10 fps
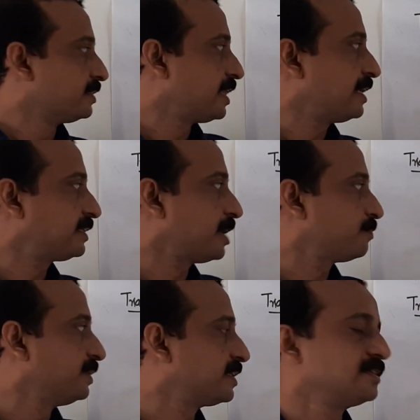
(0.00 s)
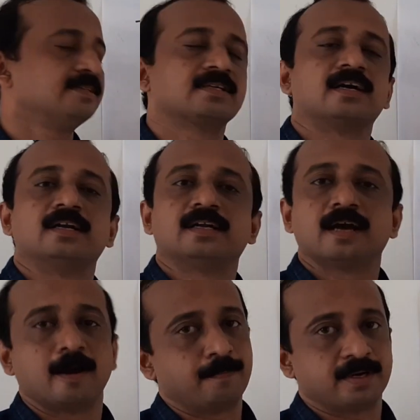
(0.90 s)
That type matrix is called
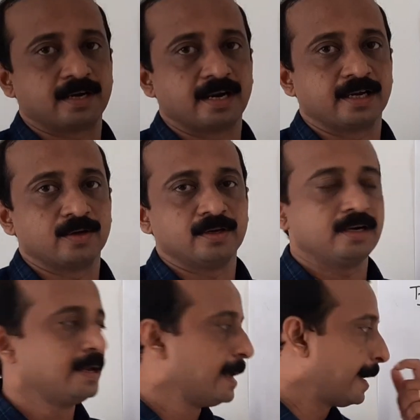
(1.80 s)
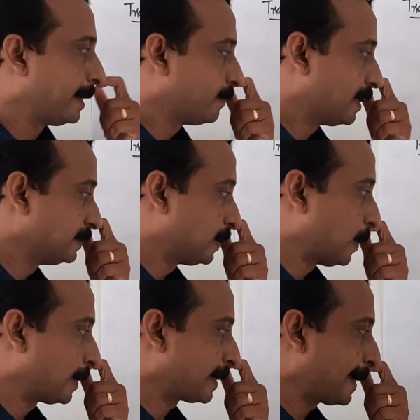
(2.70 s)
upper triangular. And what is
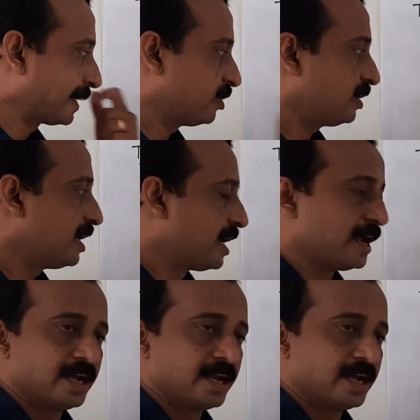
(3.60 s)
lower triangular?